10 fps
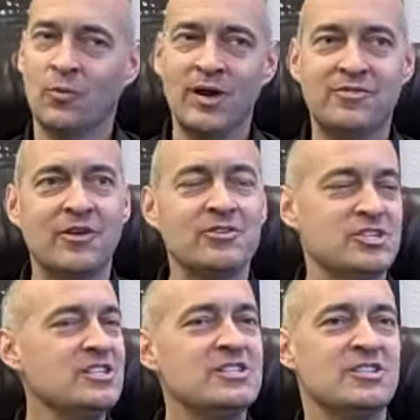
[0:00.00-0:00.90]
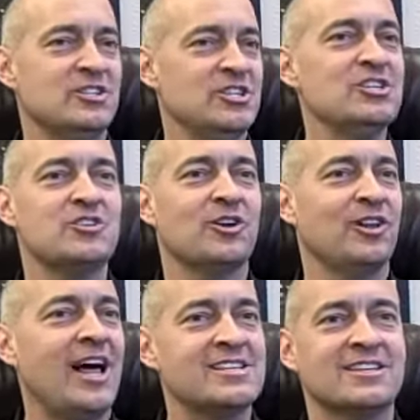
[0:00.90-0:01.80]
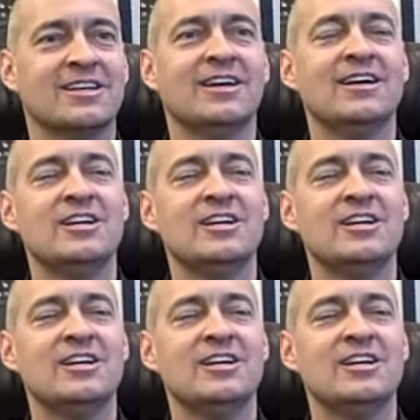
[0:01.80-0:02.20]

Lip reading: Wife though, she's your classic.